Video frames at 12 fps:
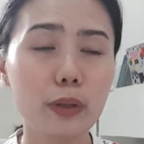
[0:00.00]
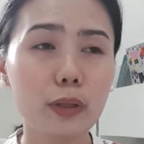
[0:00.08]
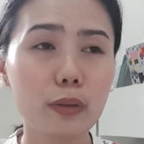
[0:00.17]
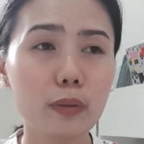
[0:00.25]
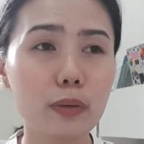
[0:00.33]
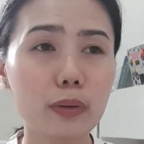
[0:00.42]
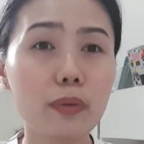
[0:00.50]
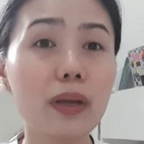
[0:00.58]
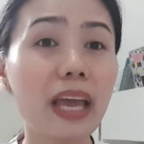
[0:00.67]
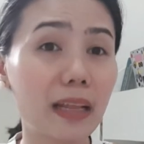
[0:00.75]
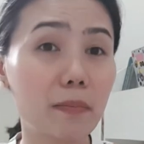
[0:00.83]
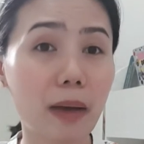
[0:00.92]
to
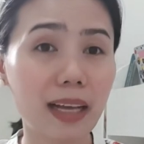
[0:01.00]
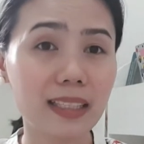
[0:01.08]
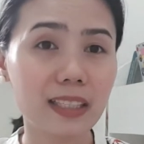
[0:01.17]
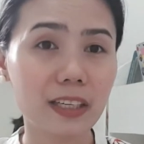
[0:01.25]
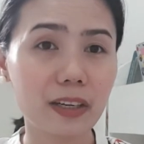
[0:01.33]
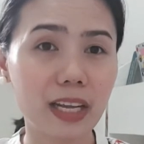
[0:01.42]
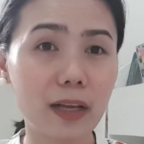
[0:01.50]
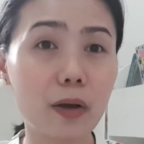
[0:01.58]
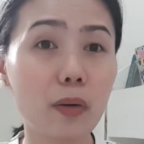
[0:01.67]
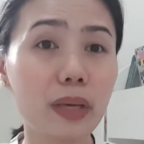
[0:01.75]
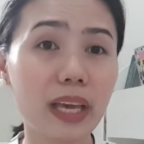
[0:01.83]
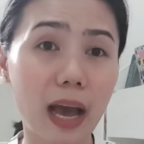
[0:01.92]
gain mastery
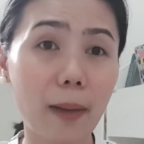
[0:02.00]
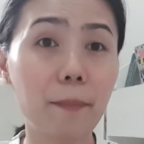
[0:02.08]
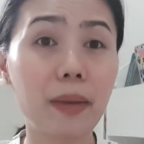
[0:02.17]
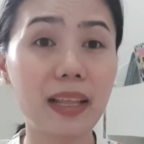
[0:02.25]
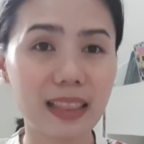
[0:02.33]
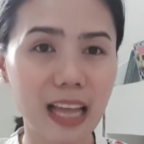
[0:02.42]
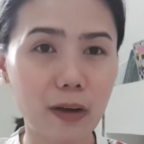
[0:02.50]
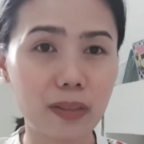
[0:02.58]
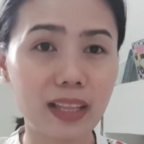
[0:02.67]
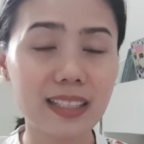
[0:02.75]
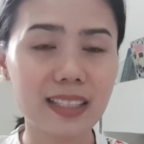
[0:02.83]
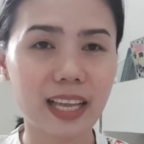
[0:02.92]
going up and down
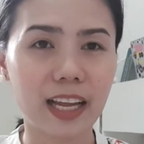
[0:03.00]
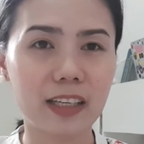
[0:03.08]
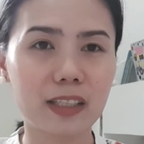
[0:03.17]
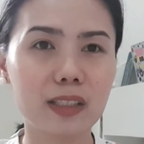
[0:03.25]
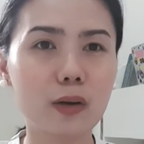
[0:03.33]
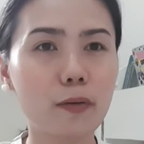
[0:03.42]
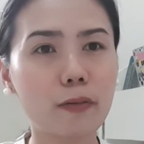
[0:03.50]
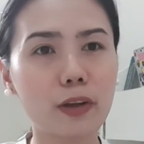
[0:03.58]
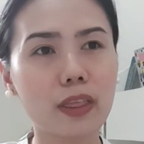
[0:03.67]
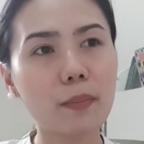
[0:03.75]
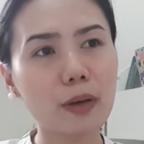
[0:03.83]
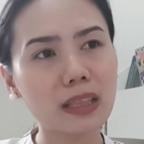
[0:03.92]
the stairs. So
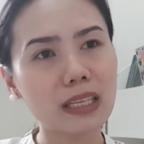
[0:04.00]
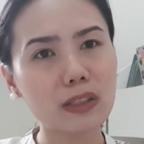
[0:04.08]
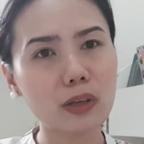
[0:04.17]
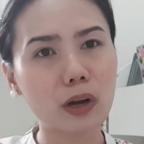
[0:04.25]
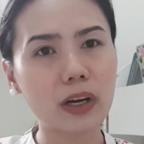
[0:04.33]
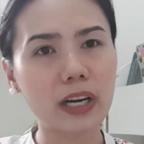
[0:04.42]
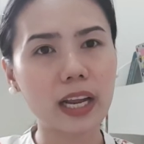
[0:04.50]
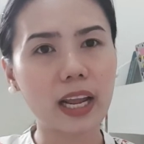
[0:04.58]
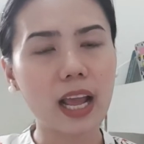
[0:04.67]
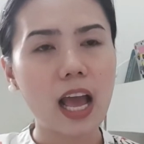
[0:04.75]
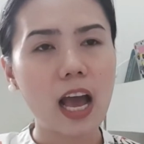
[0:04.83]
for the Montessori